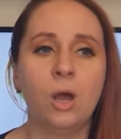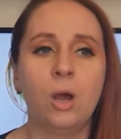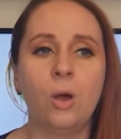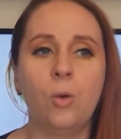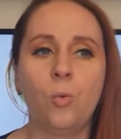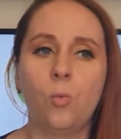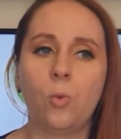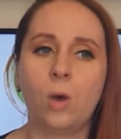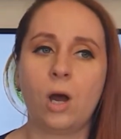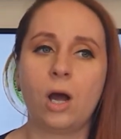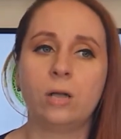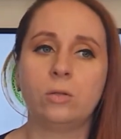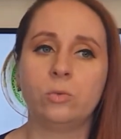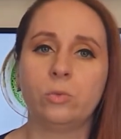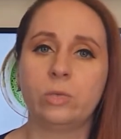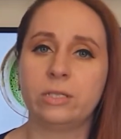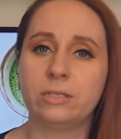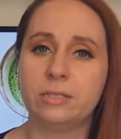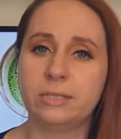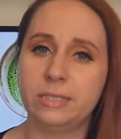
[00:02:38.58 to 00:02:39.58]
While
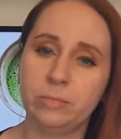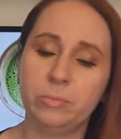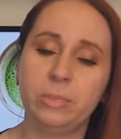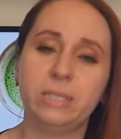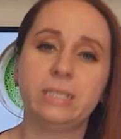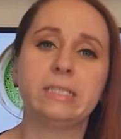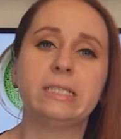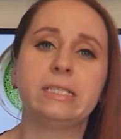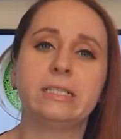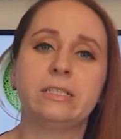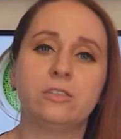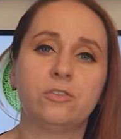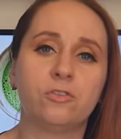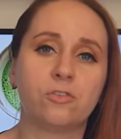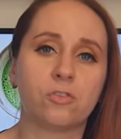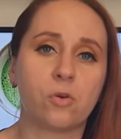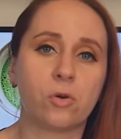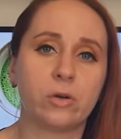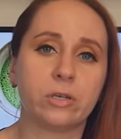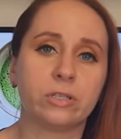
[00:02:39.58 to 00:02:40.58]
with CBT and
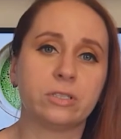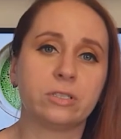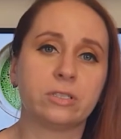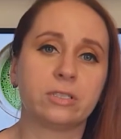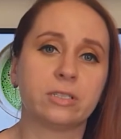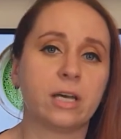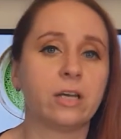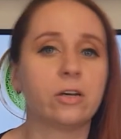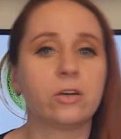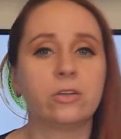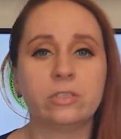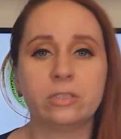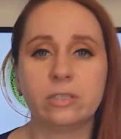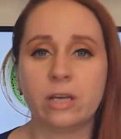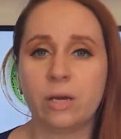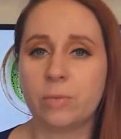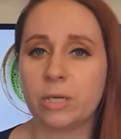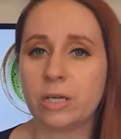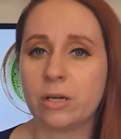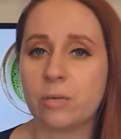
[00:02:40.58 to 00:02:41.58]
Freud's
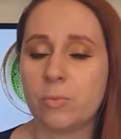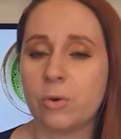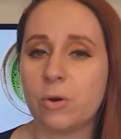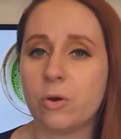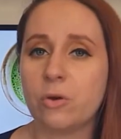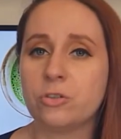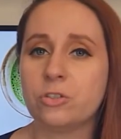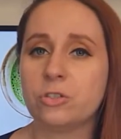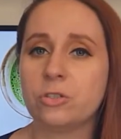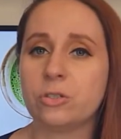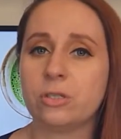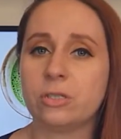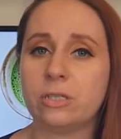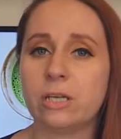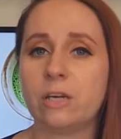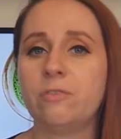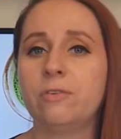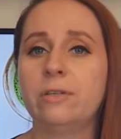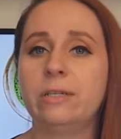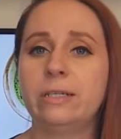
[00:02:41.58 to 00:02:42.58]
psychodynamic approach,
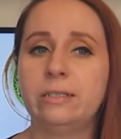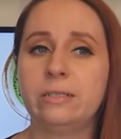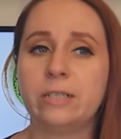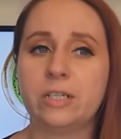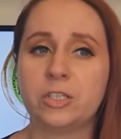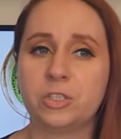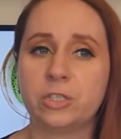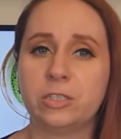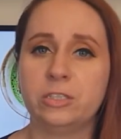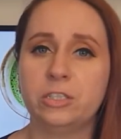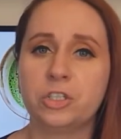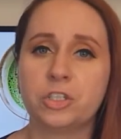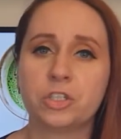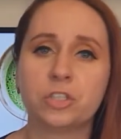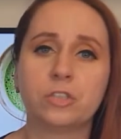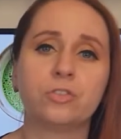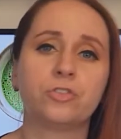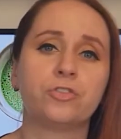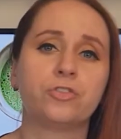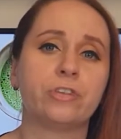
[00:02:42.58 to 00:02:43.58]
definitely there's
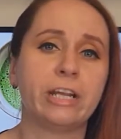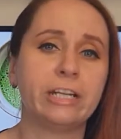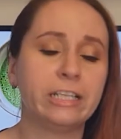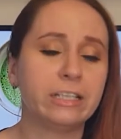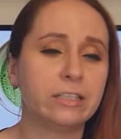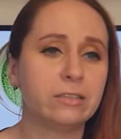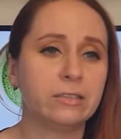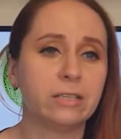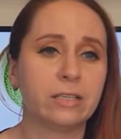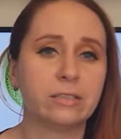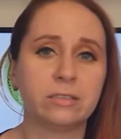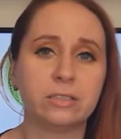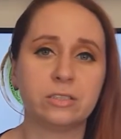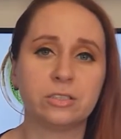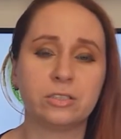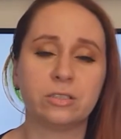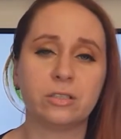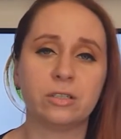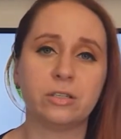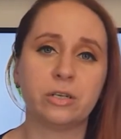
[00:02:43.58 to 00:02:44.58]
additional training that
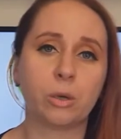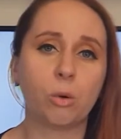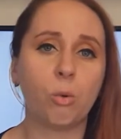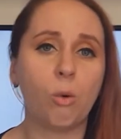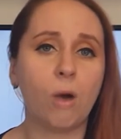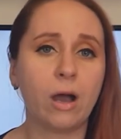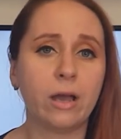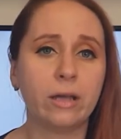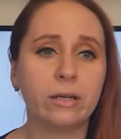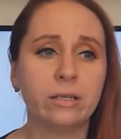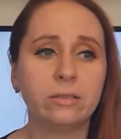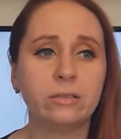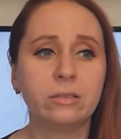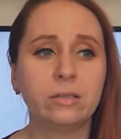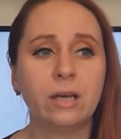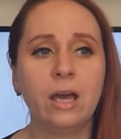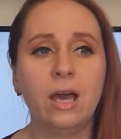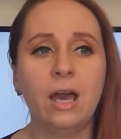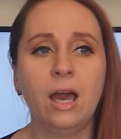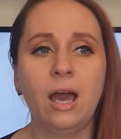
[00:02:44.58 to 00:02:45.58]
is required.
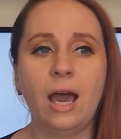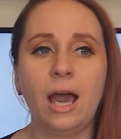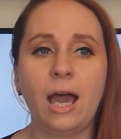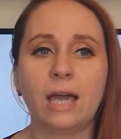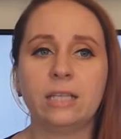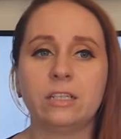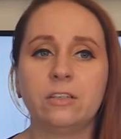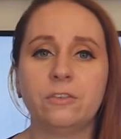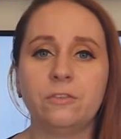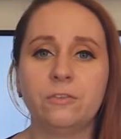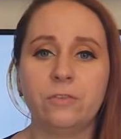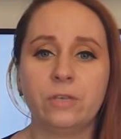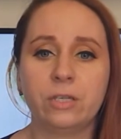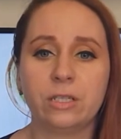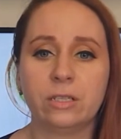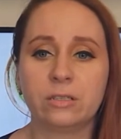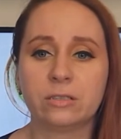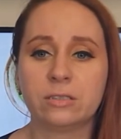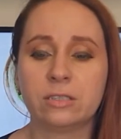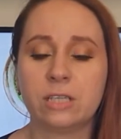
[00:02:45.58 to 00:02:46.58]
And I
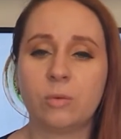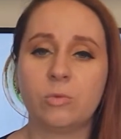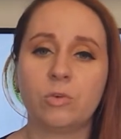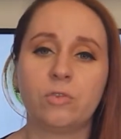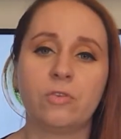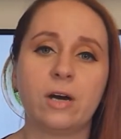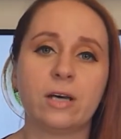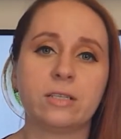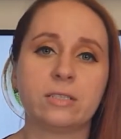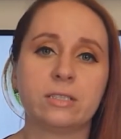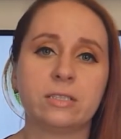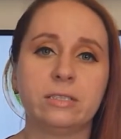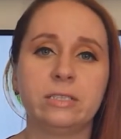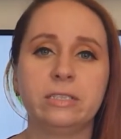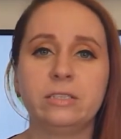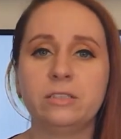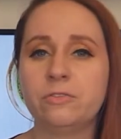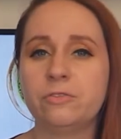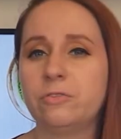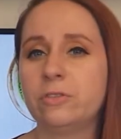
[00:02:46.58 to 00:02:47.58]
think some of us
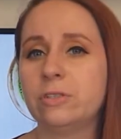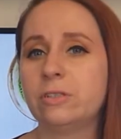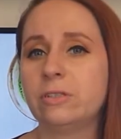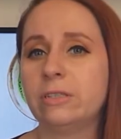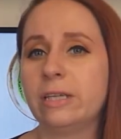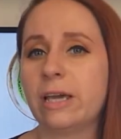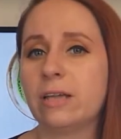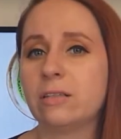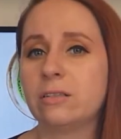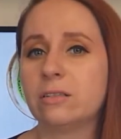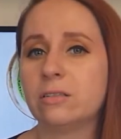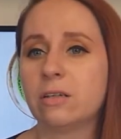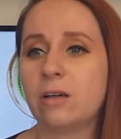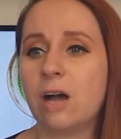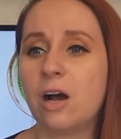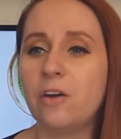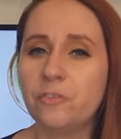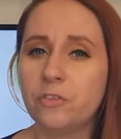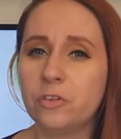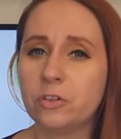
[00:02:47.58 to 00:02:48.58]
didn't feel yet
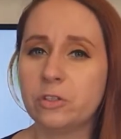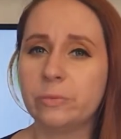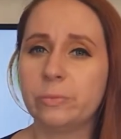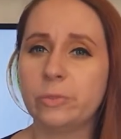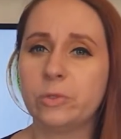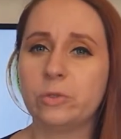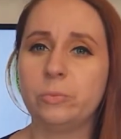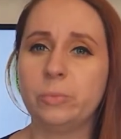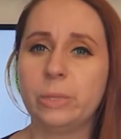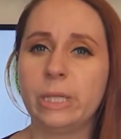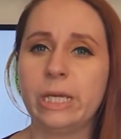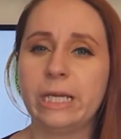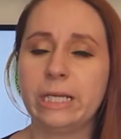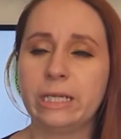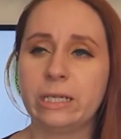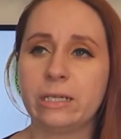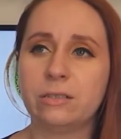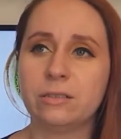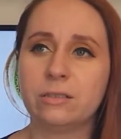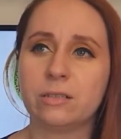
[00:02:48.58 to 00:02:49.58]
comfortable being
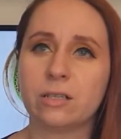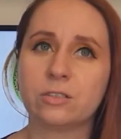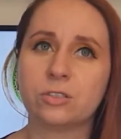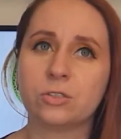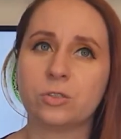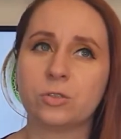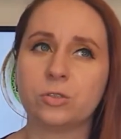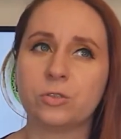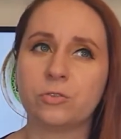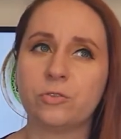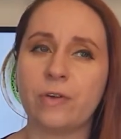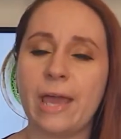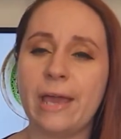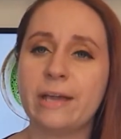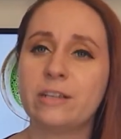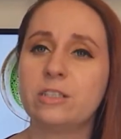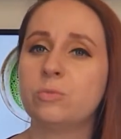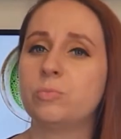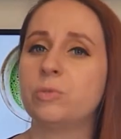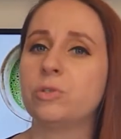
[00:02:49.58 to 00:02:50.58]
in that sort of
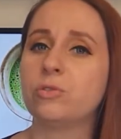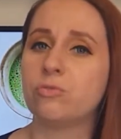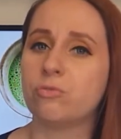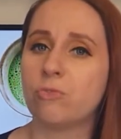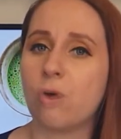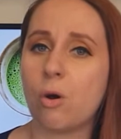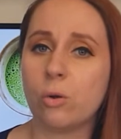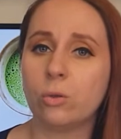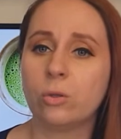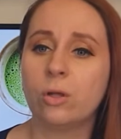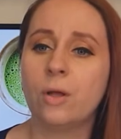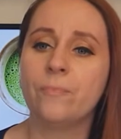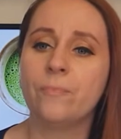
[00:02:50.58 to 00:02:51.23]
expert role